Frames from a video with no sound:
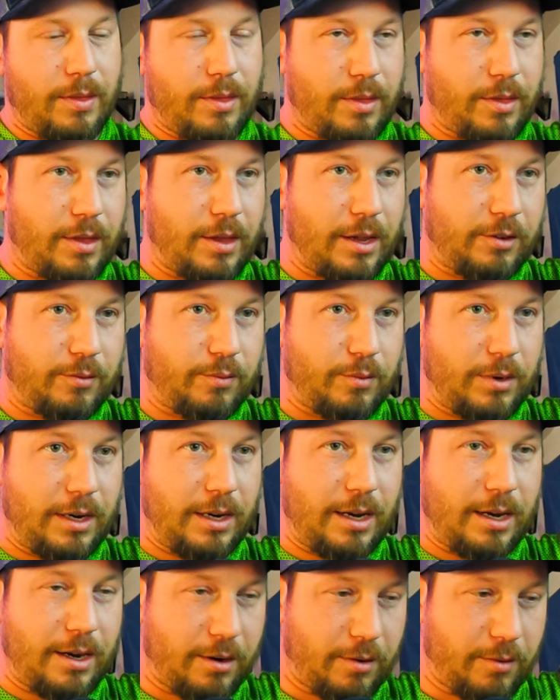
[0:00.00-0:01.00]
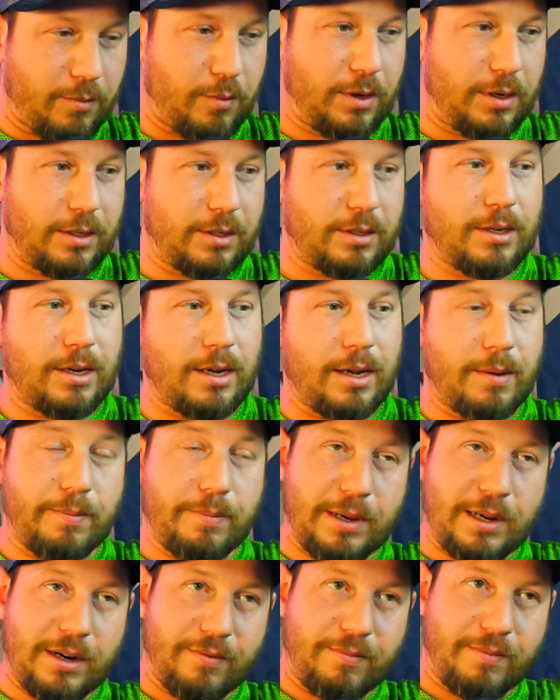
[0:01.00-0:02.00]
this one here was a
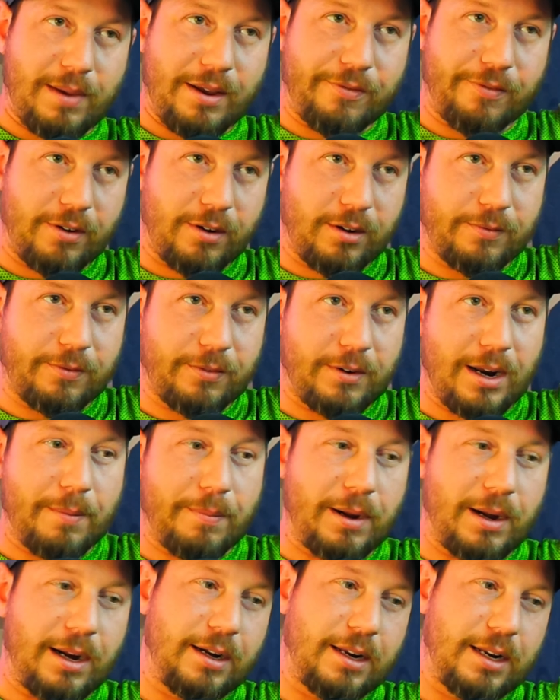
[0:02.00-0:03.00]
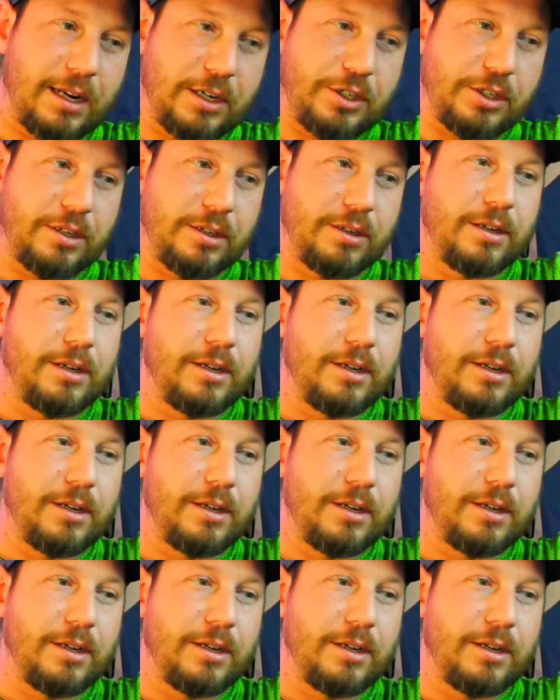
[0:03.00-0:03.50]
bit of my fault for not paying attention.